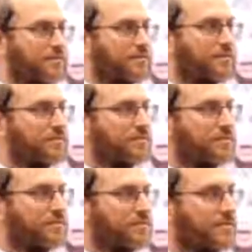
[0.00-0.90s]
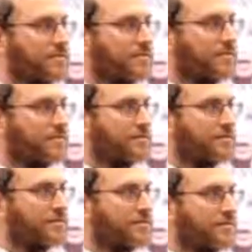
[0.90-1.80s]

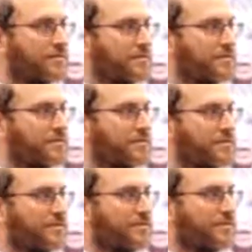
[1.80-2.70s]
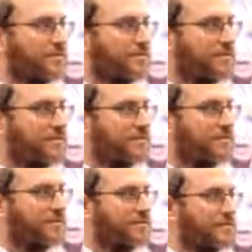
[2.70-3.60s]

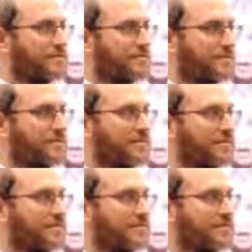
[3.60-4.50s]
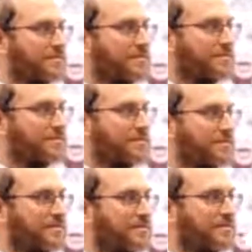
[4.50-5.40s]

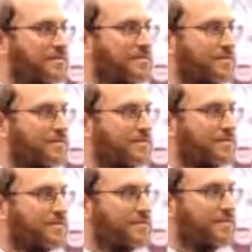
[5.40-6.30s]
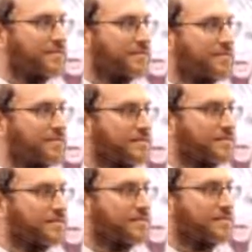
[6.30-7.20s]

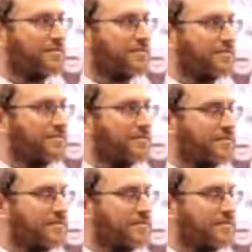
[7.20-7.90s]
No words are spoken by the person on screen.